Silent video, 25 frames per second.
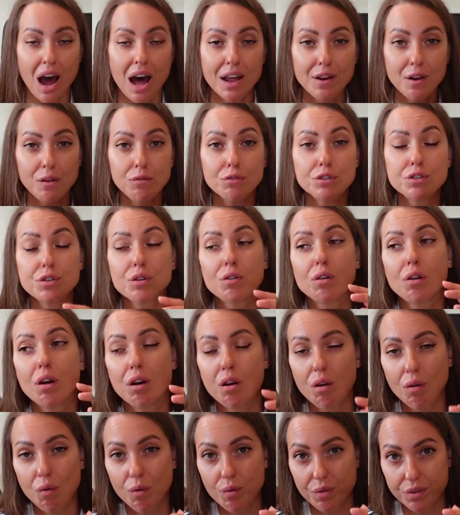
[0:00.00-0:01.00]
And also
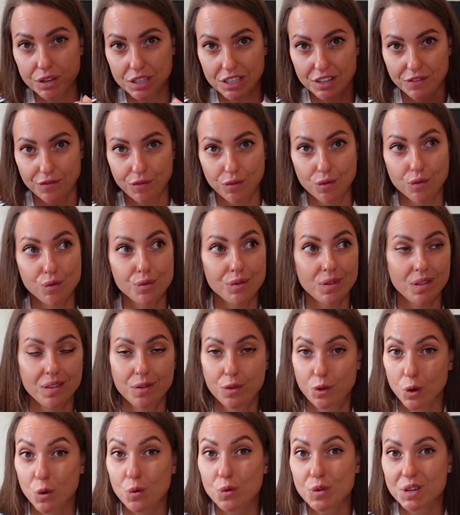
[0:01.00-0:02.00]
clothes for
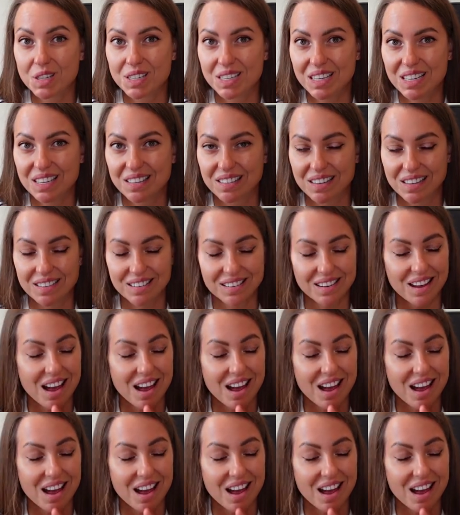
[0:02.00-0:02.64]
those seasons,